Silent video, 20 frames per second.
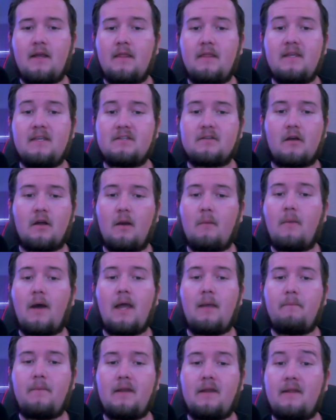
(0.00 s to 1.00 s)
These are, in my
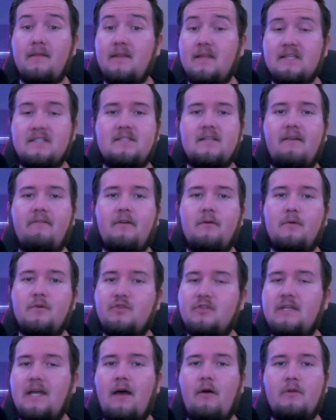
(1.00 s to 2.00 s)
opinion, the 7
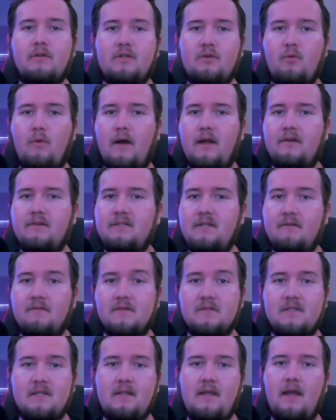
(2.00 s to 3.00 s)
most talented wide
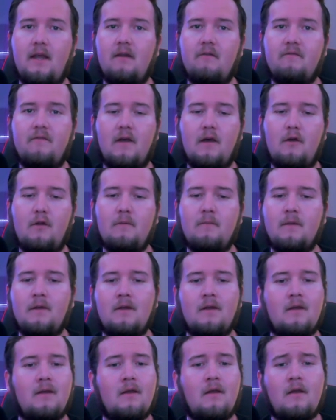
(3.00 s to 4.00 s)
receivers in the NFL.
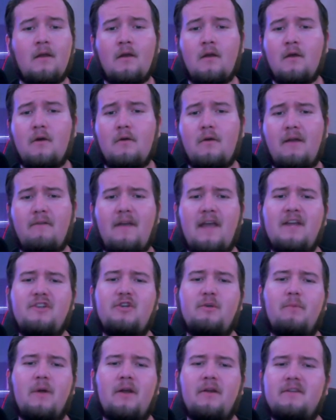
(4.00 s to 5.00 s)
We have
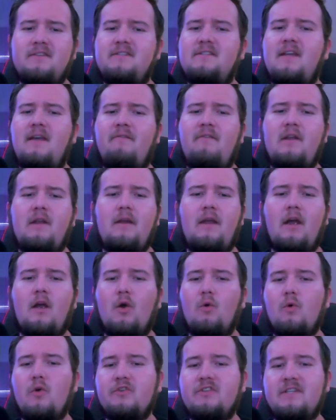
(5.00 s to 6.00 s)
A.J. Brown at 7,
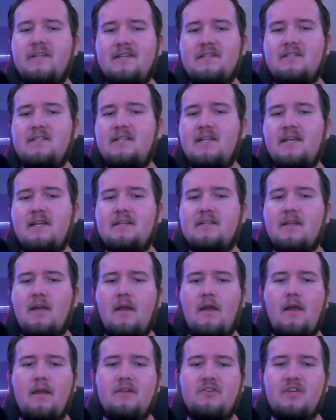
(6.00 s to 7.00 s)
Garrett Wilson at 6,
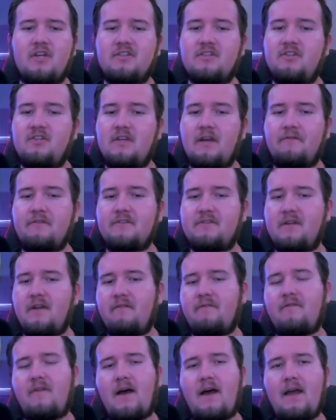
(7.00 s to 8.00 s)
Justin Jefferson
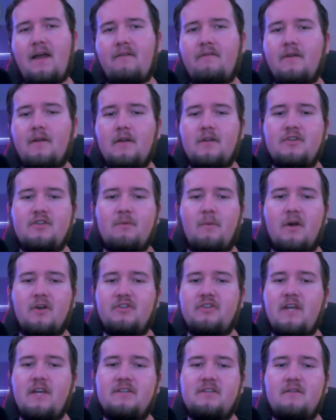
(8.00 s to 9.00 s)
at 5, Jamar
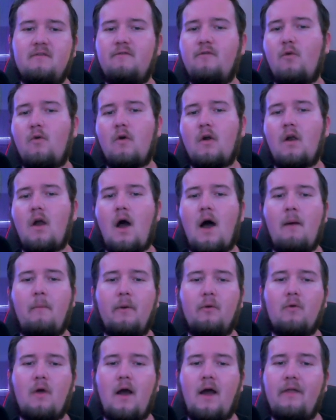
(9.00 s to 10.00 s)
Chase at 4,
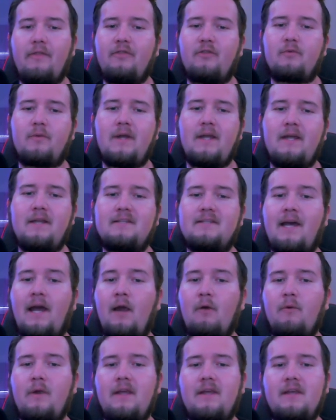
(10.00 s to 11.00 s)
Amon-Ra at 3,
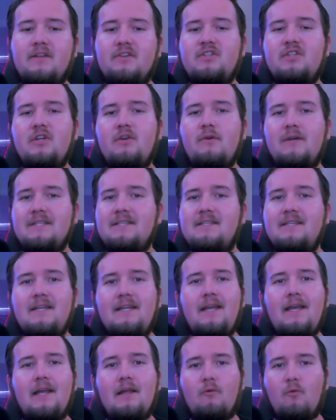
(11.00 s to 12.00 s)
Tyreek at 2, and
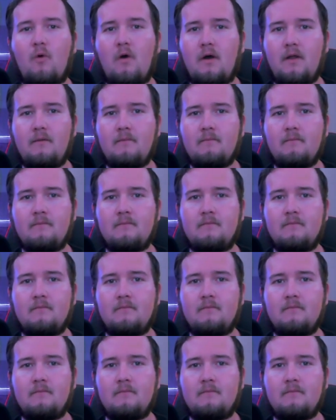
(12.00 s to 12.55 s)
CD at 1.